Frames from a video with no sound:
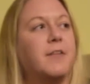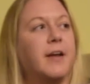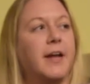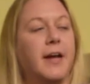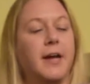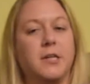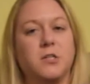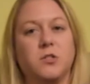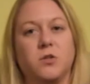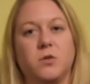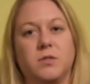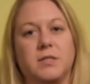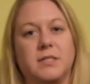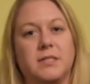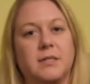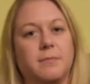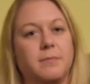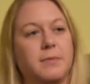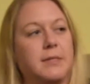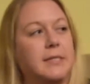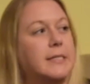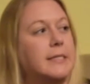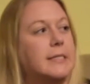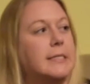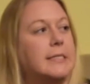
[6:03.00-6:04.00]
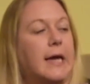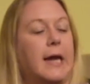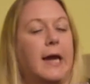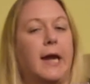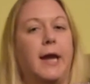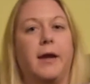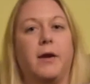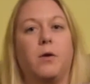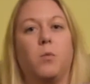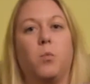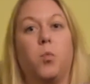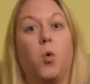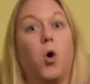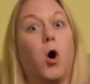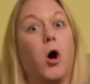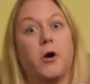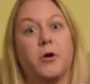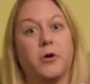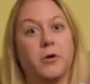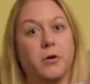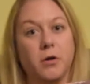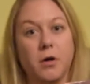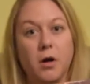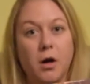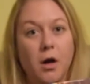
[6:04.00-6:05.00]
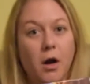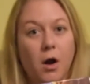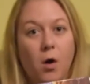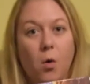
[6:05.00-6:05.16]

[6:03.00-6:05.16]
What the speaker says: days on some dang water